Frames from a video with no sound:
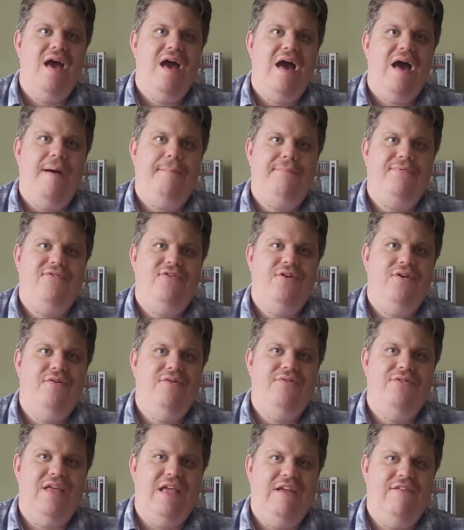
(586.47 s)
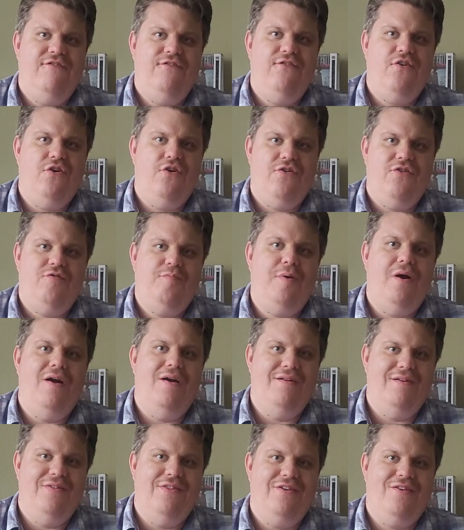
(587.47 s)
up to the first
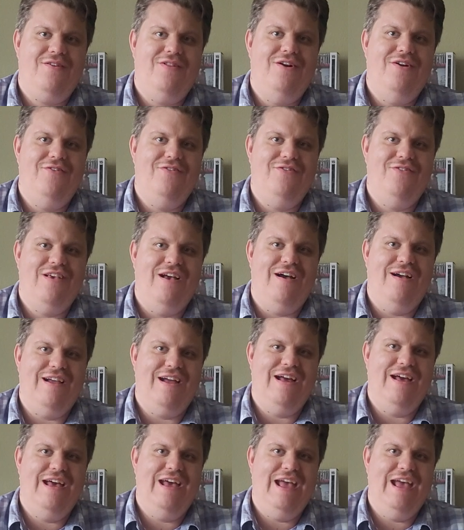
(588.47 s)
part of the Clone Saga